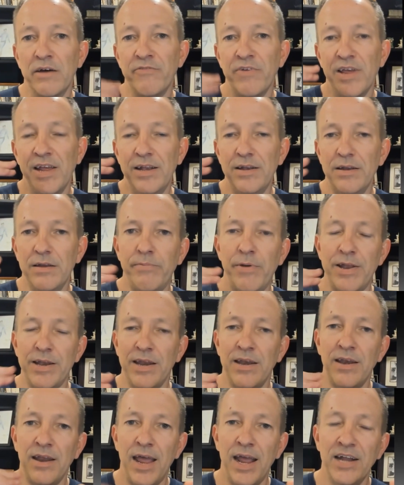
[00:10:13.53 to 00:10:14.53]
of
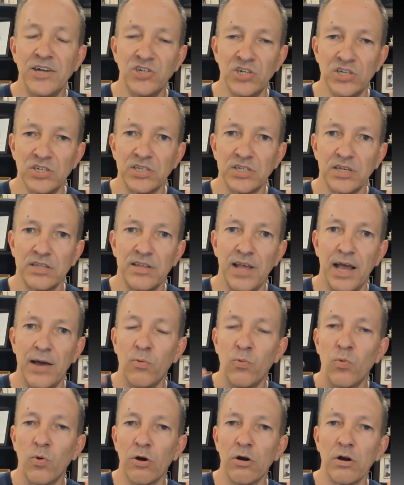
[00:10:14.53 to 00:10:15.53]
independent agents
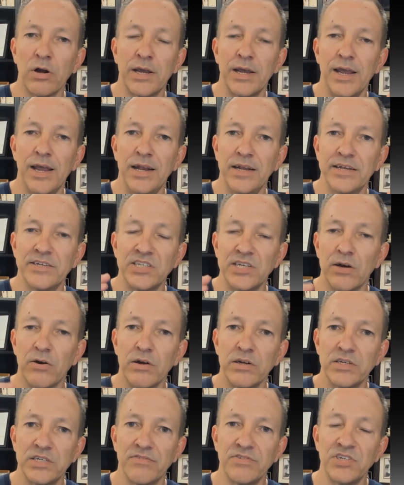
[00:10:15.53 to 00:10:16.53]
work in a
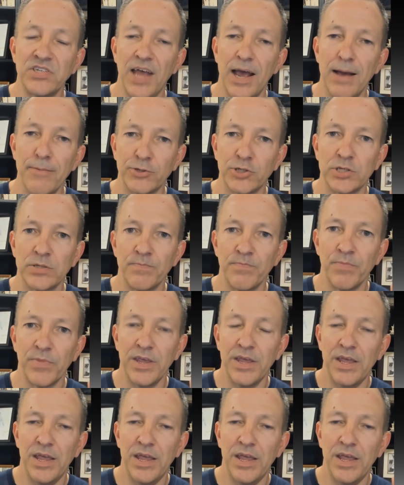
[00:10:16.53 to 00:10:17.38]
series of steps,